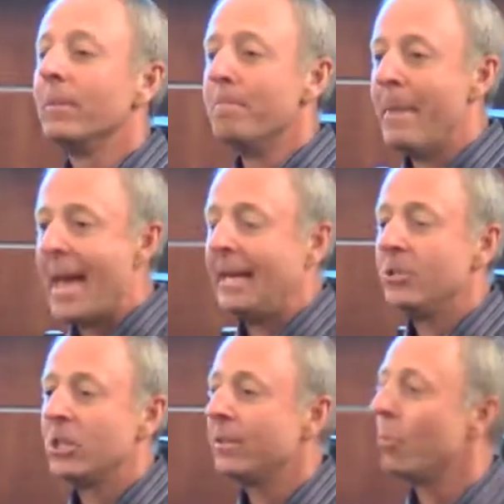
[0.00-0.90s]

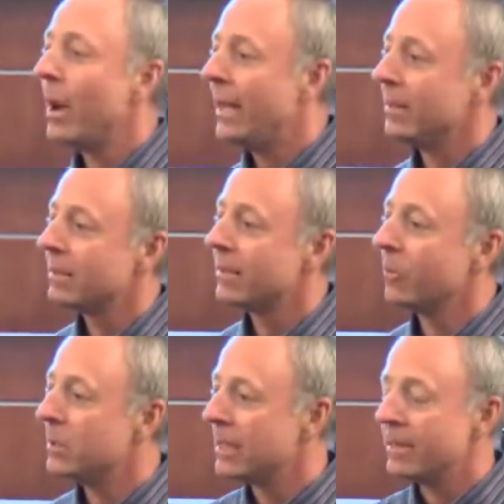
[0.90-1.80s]
managing the waste that
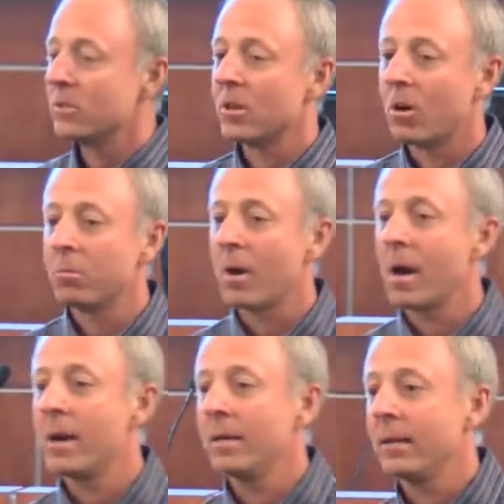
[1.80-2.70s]
was in the salt
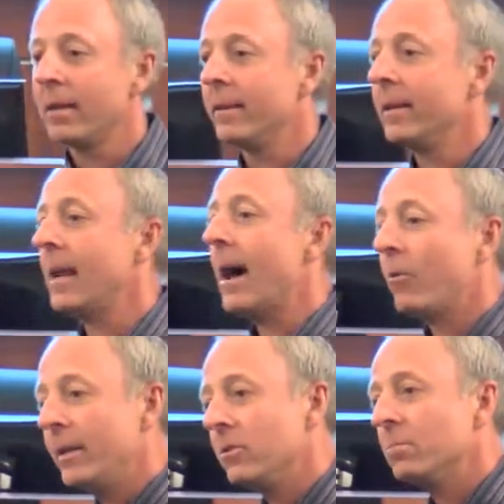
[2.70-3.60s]
brine and then how
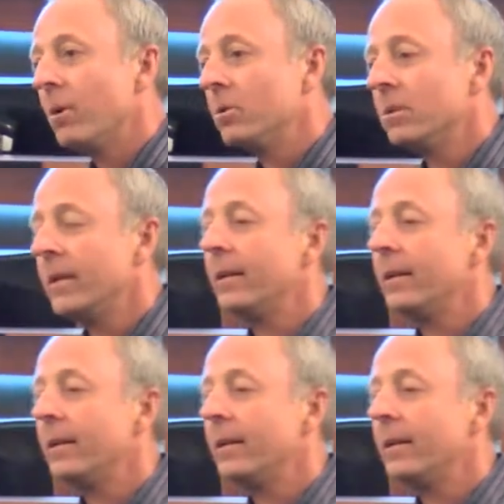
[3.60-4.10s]
we dispose of it.